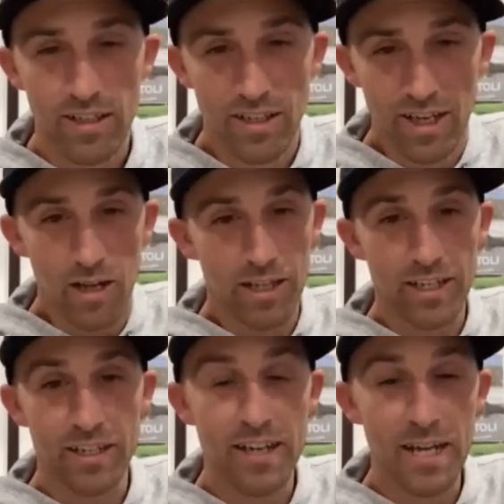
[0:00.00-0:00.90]
I'll let you
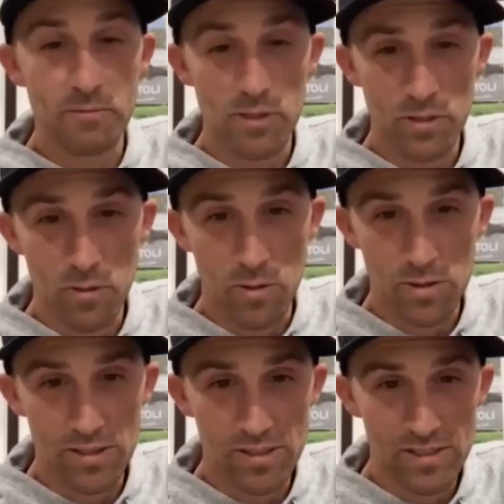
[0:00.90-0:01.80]
name two
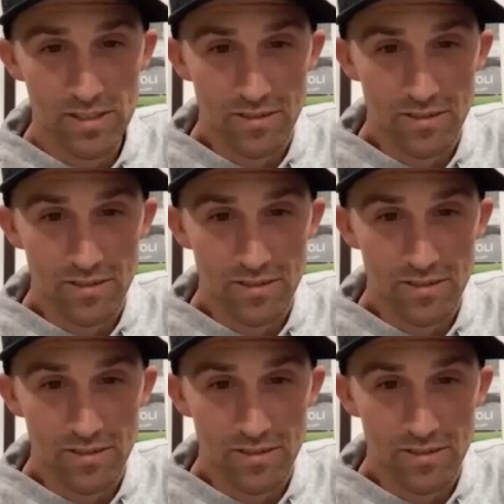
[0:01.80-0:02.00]
horses.